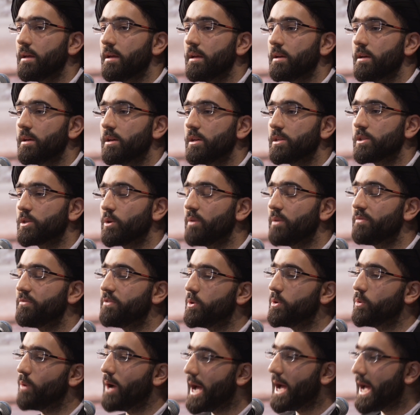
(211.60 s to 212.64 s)
So if
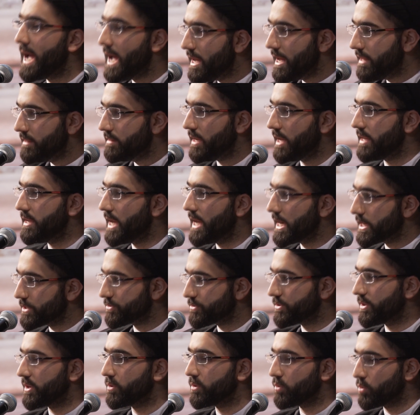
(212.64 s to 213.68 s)
you add an
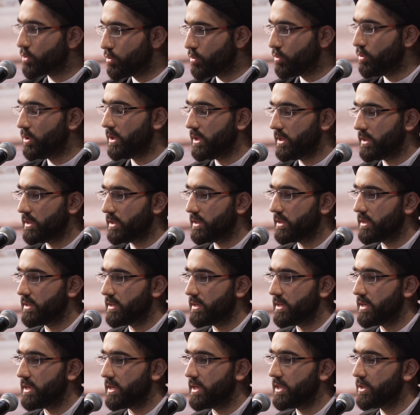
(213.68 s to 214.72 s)
extra ruku'
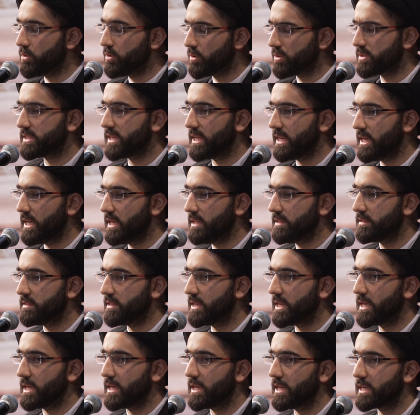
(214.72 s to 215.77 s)
in your salat,
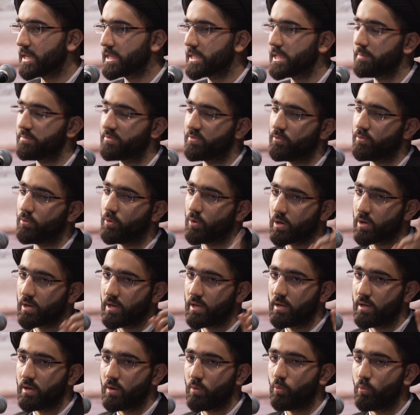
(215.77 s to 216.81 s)
except for
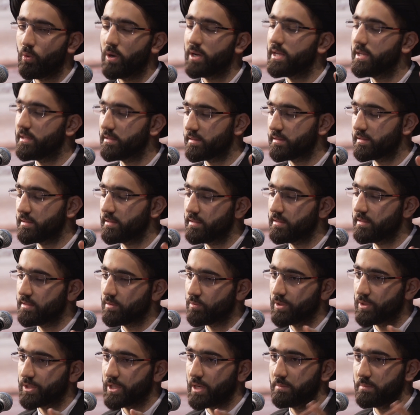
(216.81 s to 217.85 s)
one instance
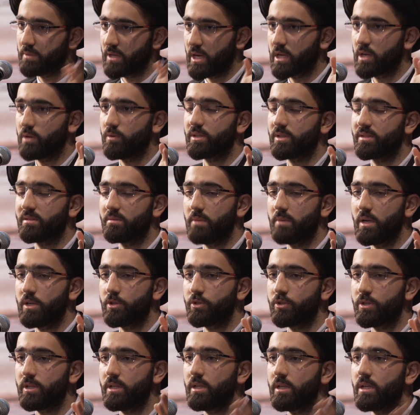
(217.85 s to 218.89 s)
which I'm not going to
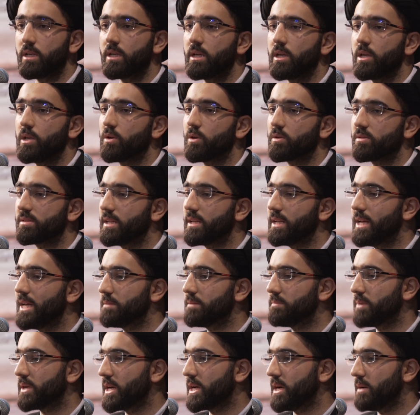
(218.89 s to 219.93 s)
mention, your salat
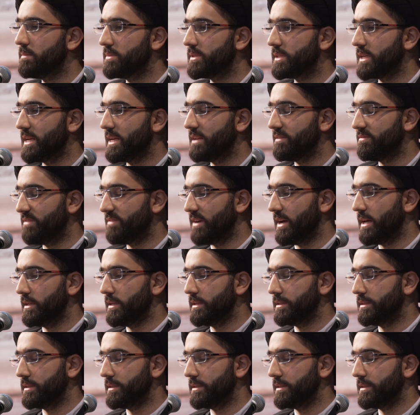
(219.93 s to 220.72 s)
becomes invalid.